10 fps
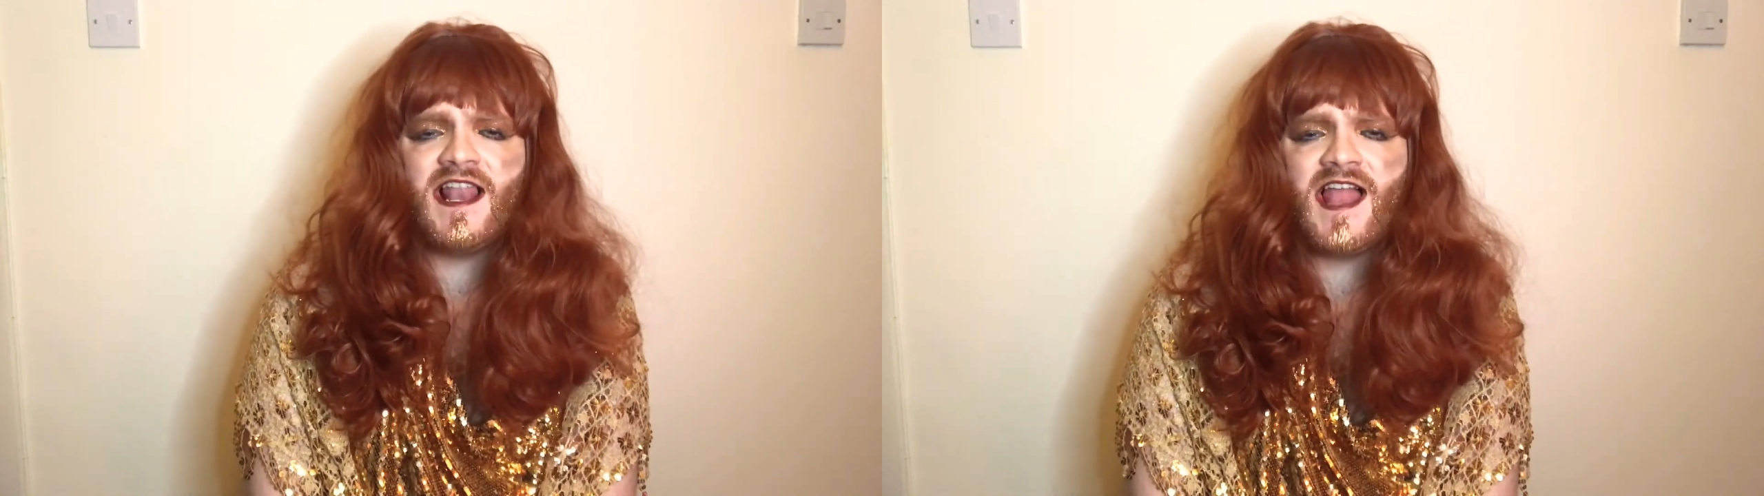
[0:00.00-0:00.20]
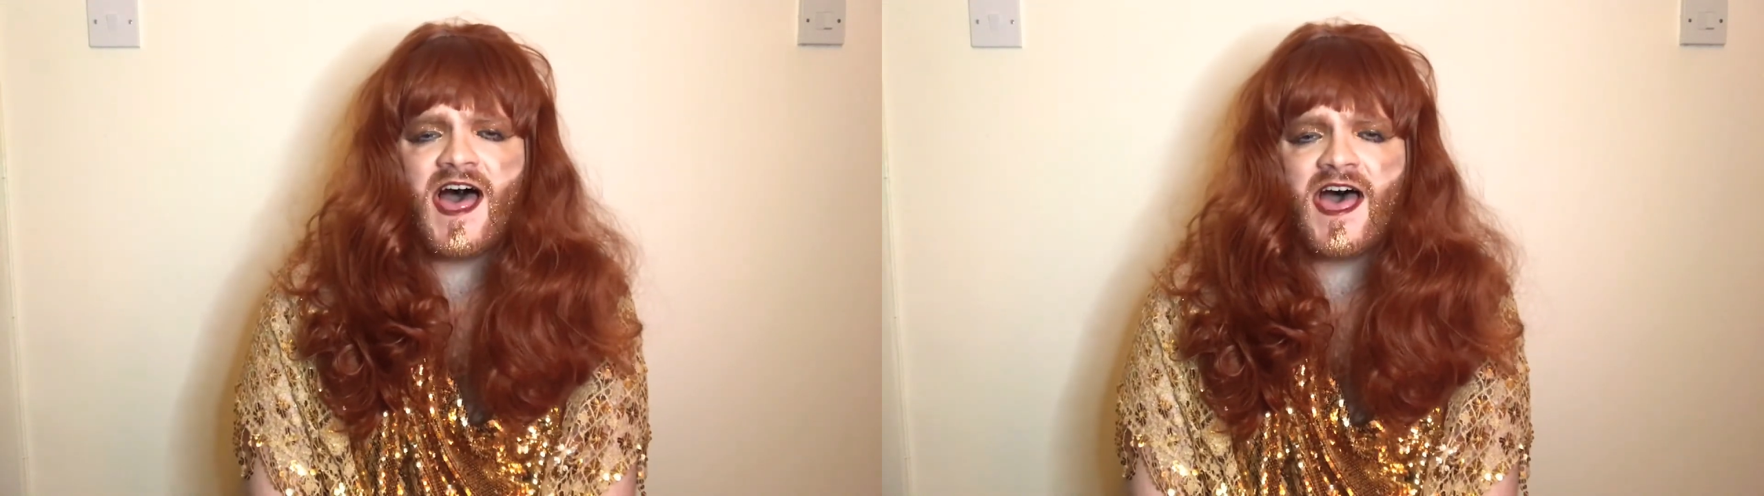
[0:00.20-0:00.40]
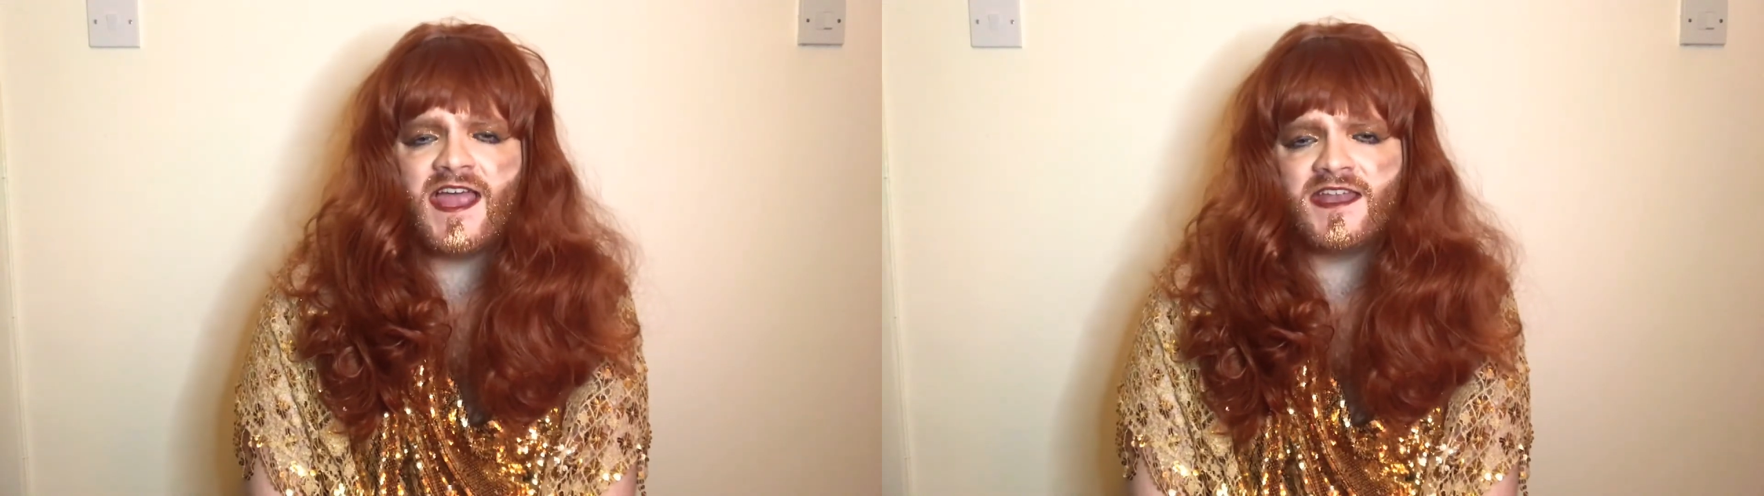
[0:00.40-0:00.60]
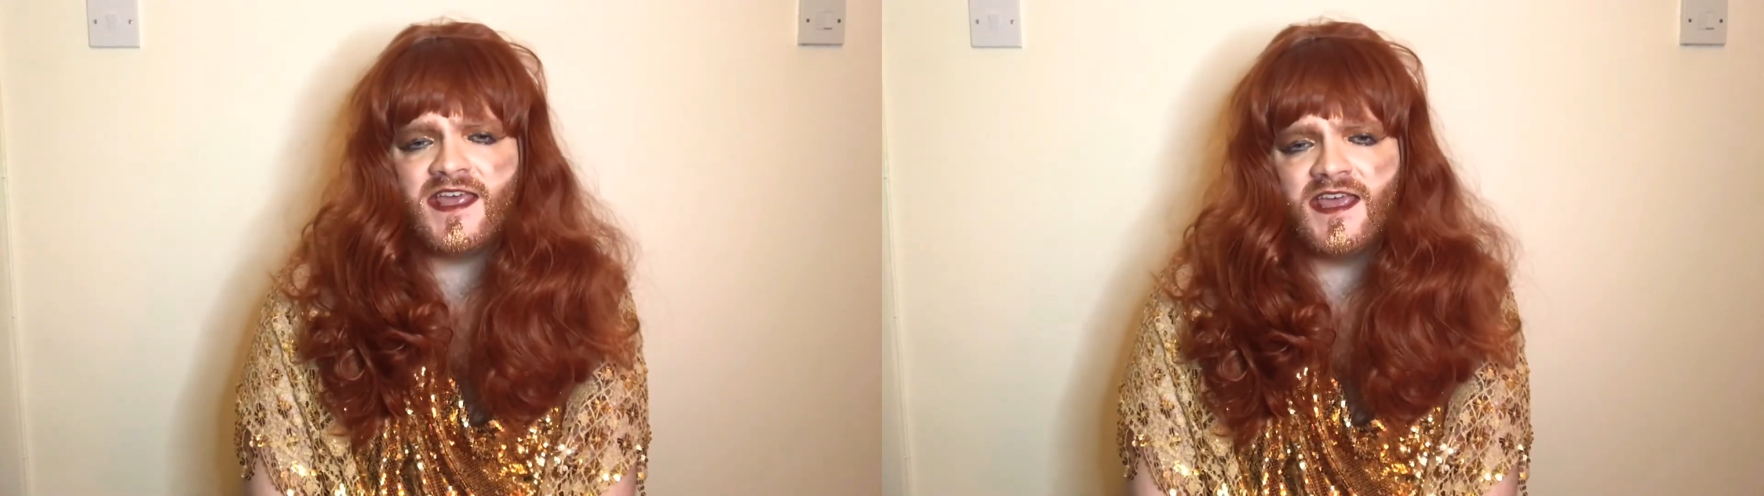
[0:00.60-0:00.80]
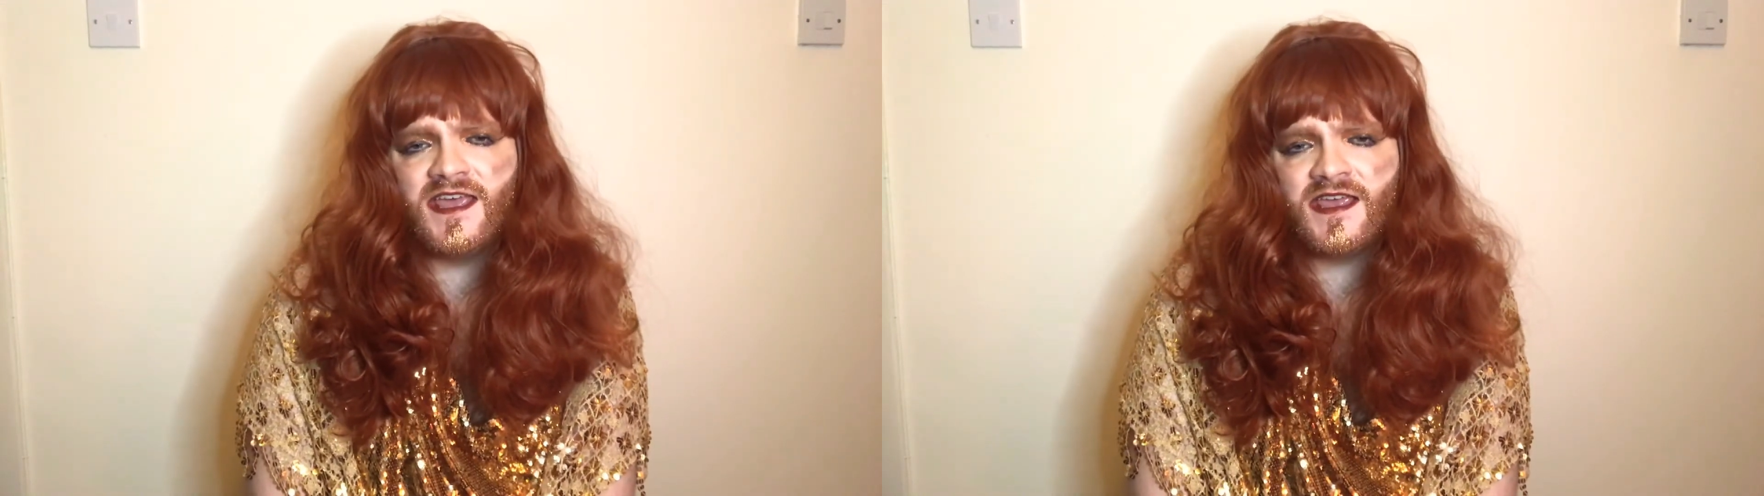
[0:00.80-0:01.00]

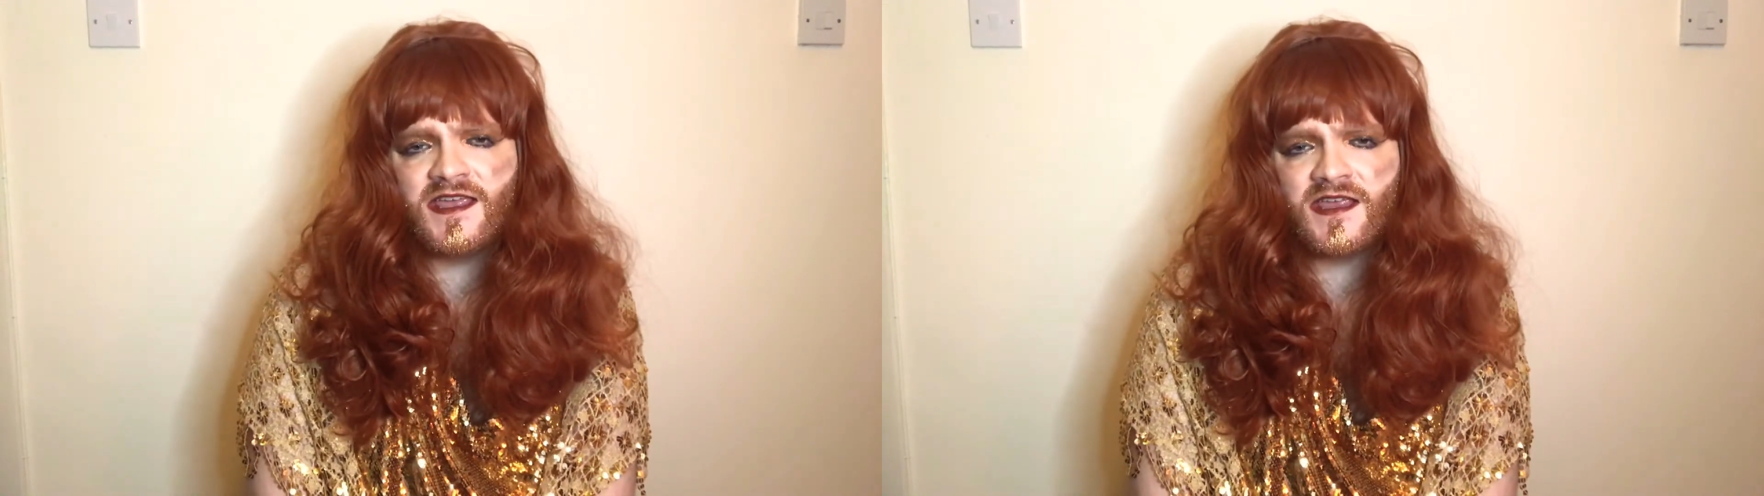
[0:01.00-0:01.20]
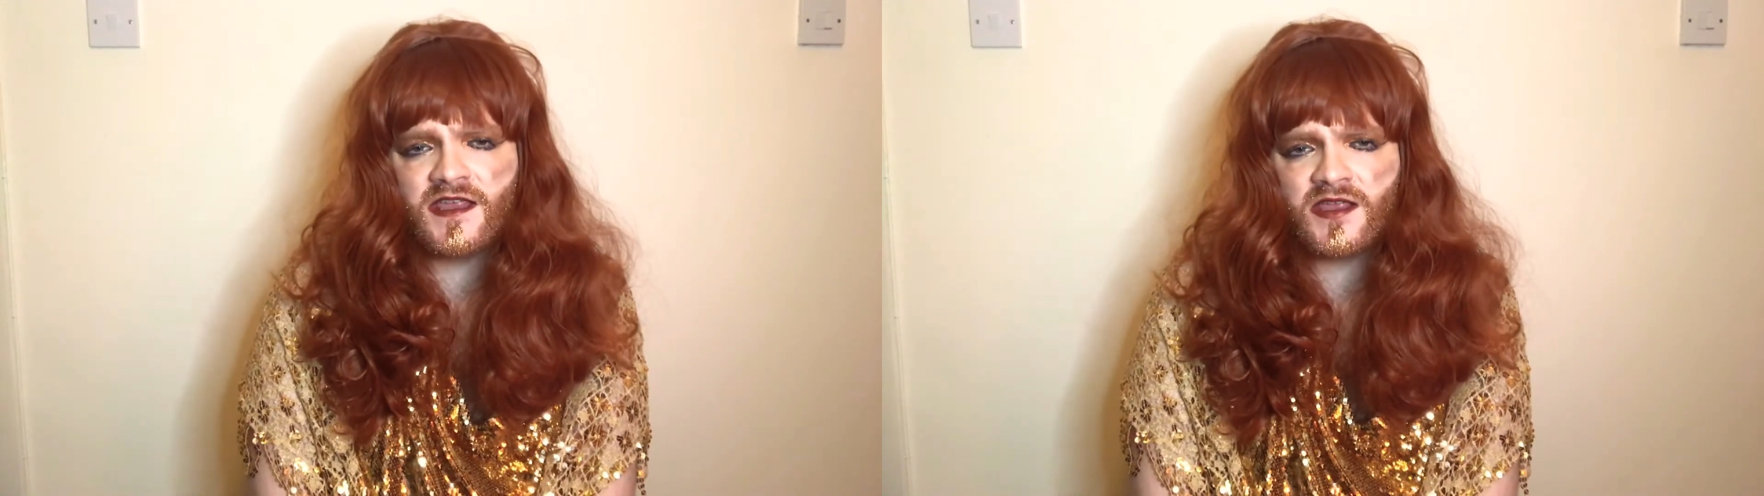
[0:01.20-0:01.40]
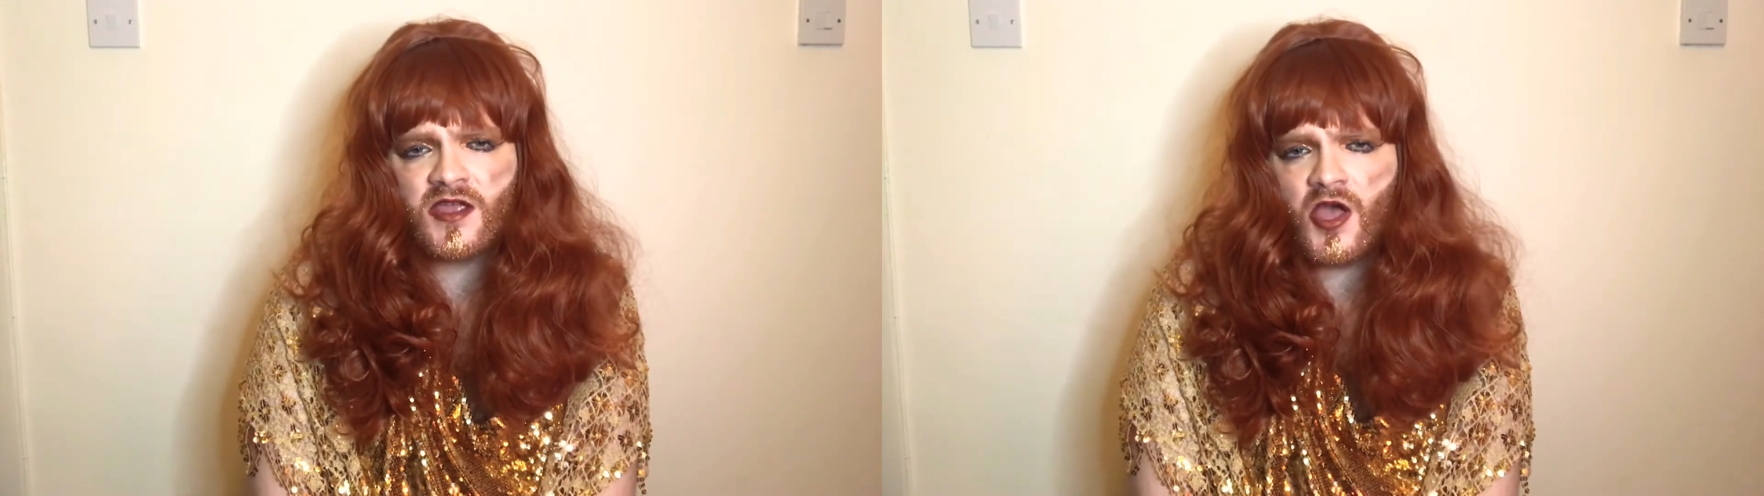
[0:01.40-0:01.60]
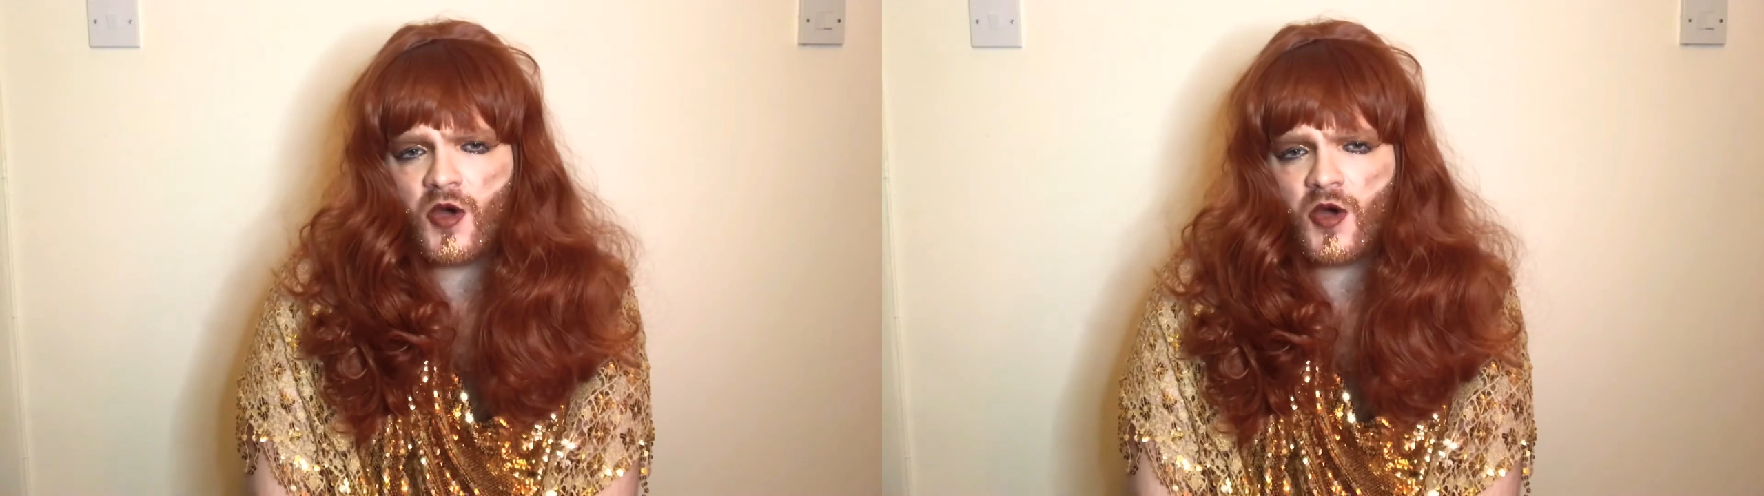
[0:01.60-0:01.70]
lightning.